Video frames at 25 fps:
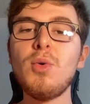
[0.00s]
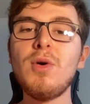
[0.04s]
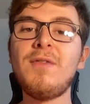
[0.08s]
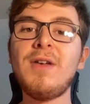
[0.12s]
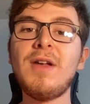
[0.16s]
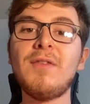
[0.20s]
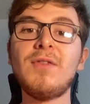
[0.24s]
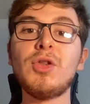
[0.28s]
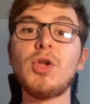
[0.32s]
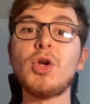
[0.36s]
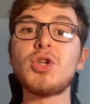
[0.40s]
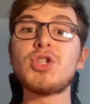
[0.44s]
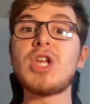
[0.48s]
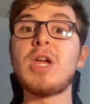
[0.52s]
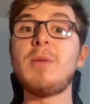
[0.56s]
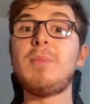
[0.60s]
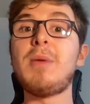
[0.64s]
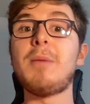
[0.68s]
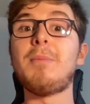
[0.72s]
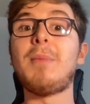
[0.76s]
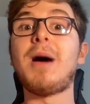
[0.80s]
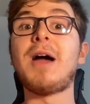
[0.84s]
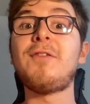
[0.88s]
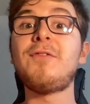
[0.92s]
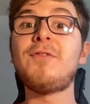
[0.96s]
with Lewandowski
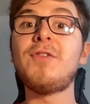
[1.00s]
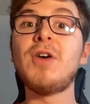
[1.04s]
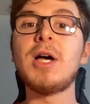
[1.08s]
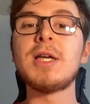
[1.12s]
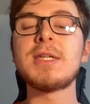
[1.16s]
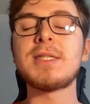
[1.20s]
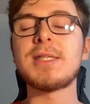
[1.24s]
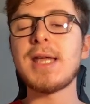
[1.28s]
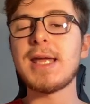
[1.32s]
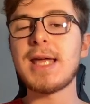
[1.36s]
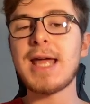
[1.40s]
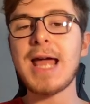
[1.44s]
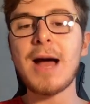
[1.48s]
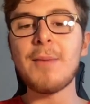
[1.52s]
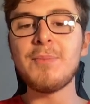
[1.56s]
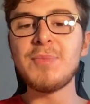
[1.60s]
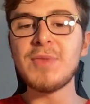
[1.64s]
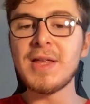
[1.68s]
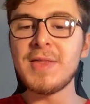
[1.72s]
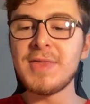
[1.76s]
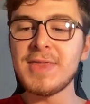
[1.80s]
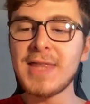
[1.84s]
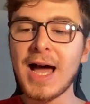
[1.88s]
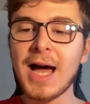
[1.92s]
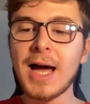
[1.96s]
being my first day
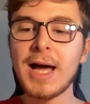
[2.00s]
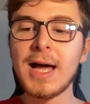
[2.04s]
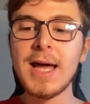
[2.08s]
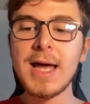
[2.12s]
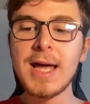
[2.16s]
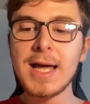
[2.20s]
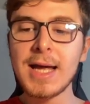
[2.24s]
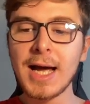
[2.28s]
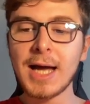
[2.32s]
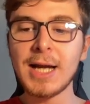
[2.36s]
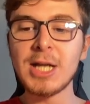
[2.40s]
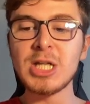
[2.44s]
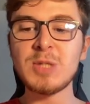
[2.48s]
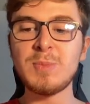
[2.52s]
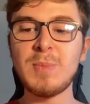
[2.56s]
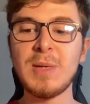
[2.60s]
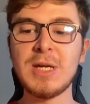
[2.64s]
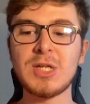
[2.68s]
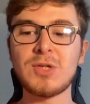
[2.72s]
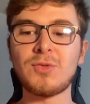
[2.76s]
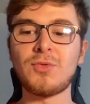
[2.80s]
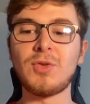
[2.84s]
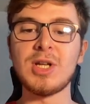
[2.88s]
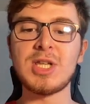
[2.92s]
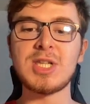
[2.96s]
captain. That kind of
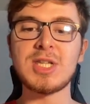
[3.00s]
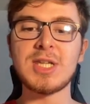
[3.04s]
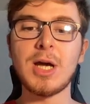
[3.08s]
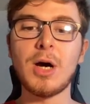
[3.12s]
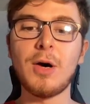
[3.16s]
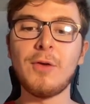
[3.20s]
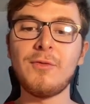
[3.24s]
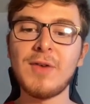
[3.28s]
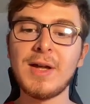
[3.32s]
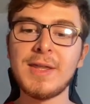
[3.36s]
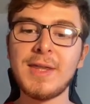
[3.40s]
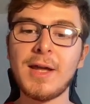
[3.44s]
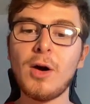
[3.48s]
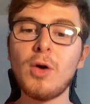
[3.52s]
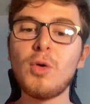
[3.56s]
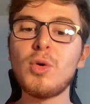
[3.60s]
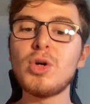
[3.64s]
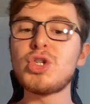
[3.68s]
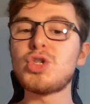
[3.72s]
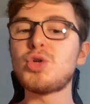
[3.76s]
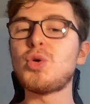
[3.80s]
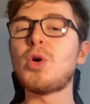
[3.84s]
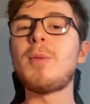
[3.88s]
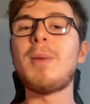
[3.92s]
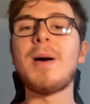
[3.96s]
speaks for itself. And I
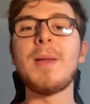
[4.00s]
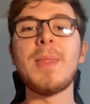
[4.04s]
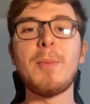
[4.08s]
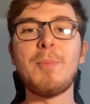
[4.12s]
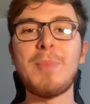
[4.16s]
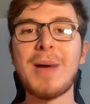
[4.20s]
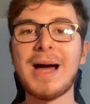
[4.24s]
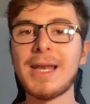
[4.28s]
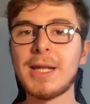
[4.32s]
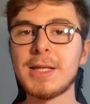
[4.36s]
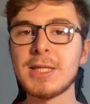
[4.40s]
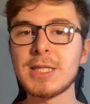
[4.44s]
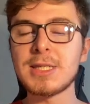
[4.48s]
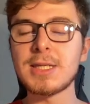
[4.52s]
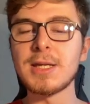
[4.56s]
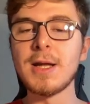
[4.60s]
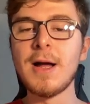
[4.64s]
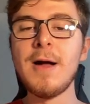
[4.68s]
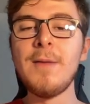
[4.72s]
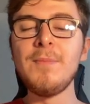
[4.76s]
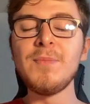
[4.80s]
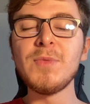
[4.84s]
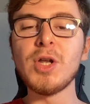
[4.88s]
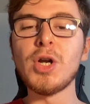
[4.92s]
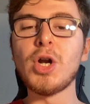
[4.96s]
always talk about the balance.
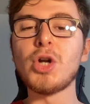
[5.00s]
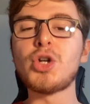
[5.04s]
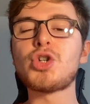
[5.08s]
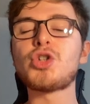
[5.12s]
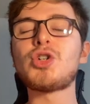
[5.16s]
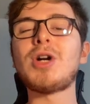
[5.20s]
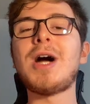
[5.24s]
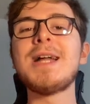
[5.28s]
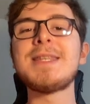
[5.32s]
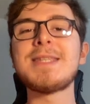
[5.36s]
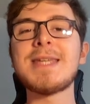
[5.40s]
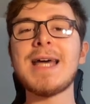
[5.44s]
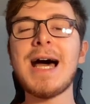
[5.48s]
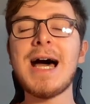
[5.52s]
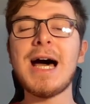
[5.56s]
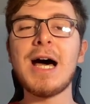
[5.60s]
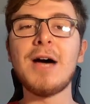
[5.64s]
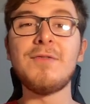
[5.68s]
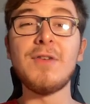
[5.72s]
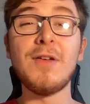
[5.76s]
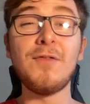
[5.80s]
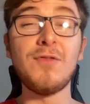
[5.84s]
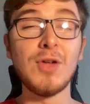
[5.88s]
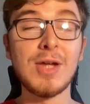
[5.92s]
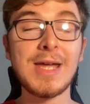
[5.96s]
You know, try to
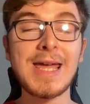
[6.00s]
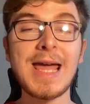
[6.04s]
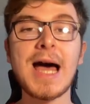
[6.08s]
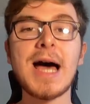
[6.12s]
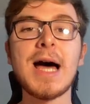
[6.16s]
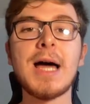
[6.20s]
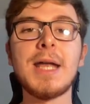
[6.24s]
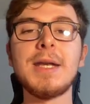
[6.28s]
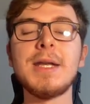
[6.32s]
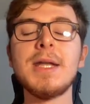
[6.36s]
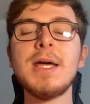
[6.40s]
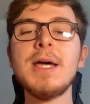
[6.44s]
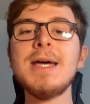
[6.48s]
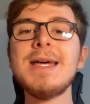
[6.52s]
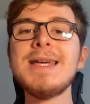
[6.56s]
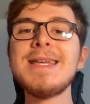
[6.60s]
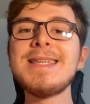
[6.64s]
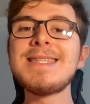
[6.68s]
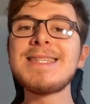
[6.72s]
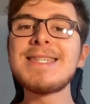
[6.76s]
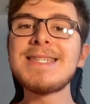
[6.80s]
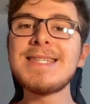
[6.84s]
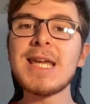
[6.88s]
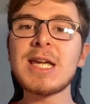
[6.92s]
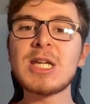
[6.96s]
have, if you can,
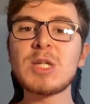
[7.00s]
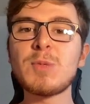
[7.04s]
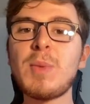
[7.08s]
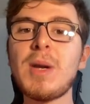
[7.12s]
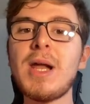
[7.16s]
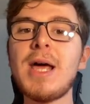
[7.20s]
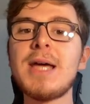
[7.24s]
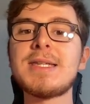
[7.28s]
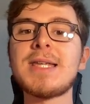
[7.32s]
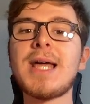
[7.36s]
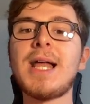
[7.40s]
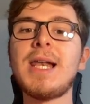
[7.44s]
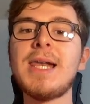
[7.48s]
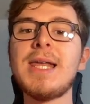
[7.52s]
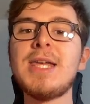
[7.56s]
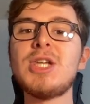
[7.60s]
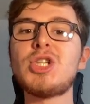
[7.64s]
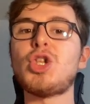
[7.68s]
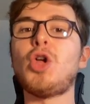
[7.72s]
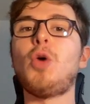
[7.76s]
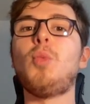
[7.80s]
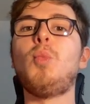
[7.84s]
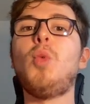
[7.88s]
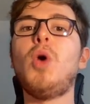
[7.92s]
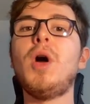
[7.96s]
six players at
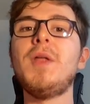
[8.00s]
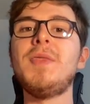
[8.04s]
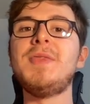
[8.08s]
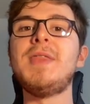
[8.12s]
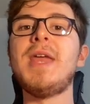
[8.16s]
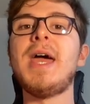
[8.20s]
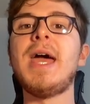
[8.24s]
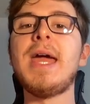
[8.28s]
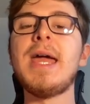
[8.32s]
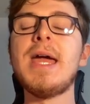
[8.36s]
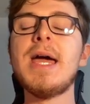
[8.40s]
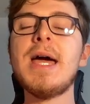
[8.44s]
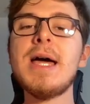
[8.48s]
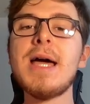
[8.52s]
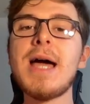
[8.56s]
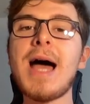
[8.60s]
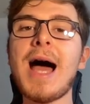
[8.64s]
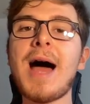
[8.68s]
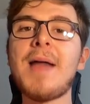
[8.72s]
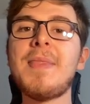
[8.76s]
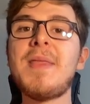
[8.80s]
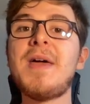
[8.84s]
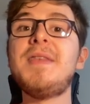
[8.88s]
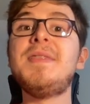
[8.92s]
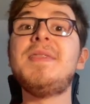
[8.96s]
least on one day,
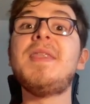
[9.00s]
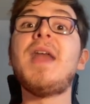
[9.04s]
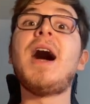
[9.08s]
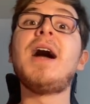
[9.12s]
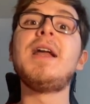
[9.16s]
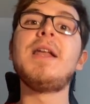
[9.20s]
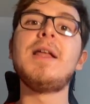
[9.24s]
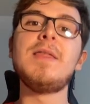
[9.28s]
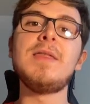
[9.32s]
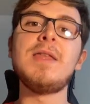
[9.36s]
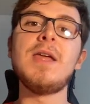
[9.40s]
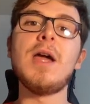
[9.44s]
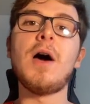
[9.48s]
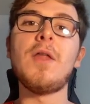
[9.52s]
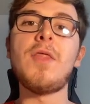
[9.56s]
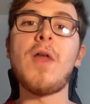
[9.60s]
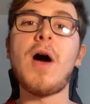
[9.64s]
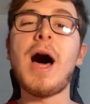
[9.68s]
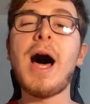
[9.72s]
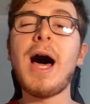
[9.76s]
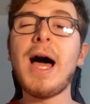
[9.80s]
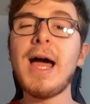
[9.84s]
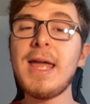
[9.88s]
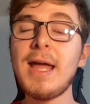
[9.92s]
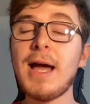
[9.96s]
and then nine in the other.
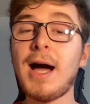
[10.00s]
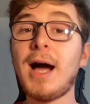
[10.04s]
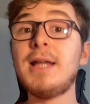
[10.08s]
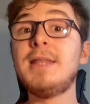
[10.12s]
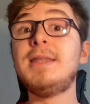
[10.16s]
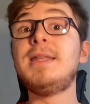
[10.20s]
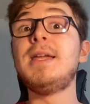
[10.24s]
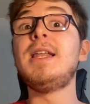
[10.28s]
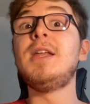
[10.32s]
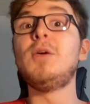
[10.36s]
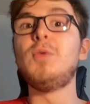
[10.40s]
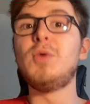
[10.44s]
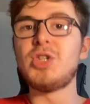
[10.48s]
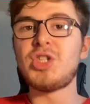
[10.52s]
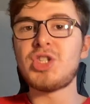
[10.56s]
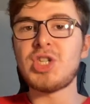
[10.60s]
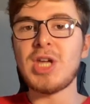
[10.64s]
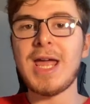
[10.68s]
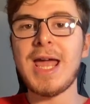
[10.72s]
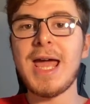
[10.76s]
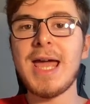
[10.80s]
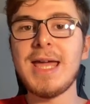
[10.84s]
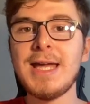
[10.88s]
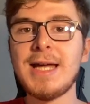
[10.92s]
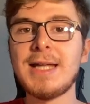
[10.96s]
I ideally would
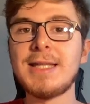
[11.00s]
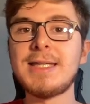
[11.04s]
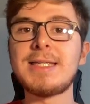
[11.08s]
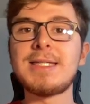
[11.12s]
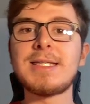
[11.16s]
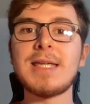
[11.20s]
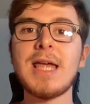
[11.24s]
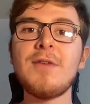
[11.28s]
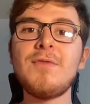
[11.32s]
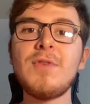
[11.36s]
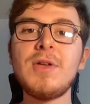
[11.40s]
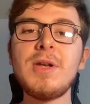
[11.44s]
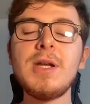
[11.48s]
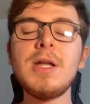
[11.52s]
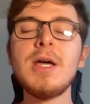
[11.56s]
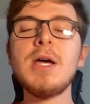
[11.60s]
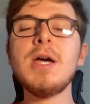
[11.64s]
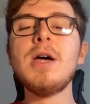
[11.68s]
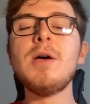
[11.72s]
say 8 and 7,